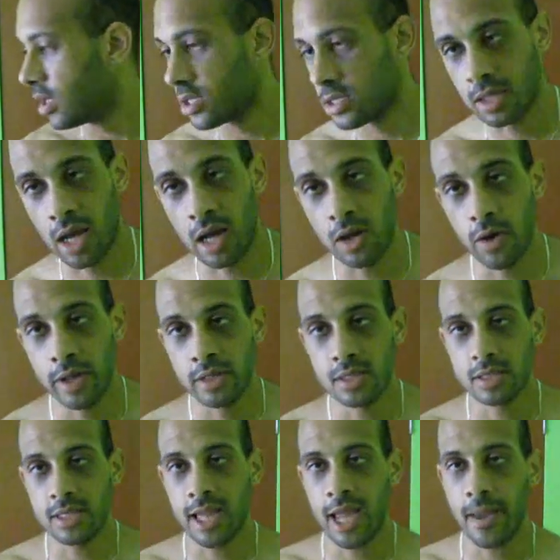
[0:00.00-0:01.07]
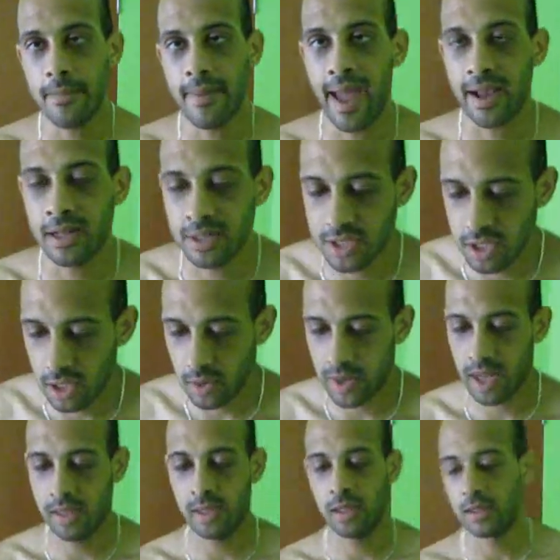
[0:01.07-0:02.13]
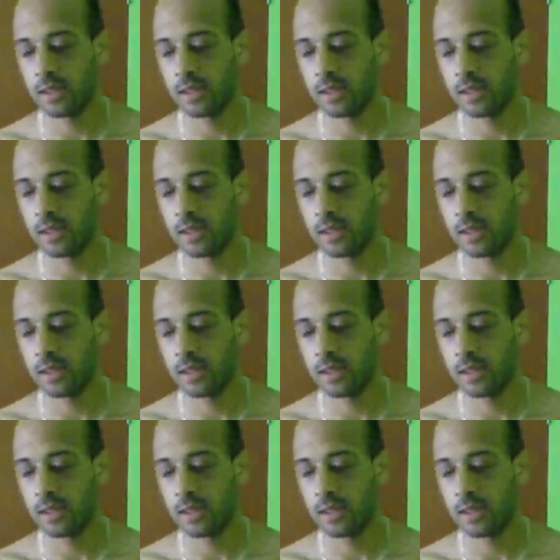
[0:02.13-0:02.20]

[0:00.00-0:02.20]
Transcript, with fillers: So I'm going to stand back and show you what I look